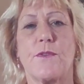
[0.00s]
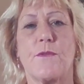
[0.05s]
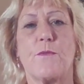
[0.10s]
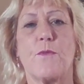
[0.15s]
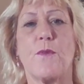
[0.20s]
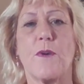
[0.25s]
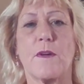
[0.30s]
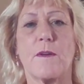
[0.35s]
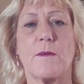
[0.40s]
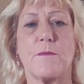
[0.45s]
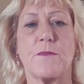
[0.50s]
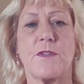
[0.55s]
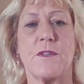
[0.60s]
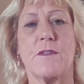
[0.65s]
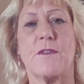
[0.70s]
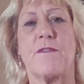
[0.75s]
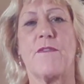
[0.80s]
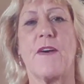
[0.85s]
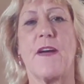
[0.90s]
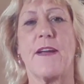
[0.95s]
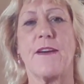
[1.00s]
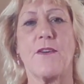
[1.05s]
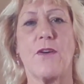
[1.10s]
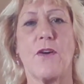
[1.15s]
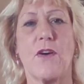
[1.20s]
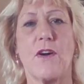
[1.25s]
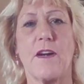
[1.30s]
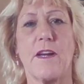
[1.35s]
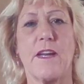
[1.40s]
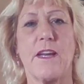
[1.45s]
and welcome to
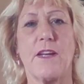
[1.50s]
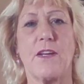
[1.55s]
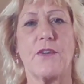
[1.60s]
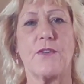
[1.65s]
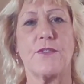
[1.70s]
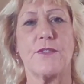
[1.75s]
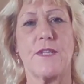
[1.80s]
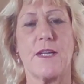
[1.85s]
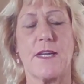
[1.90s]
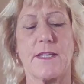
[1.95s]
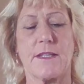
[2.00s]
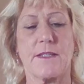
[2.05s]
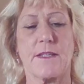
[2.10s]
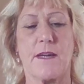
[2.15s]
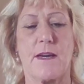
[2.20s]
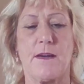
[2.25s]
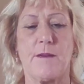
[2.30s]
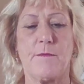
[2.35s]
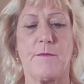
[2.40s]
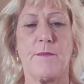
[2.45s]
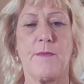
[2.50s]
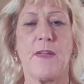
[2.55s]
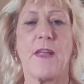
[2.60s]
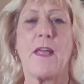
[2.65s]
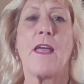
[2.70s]
DivineHeartHealer.com.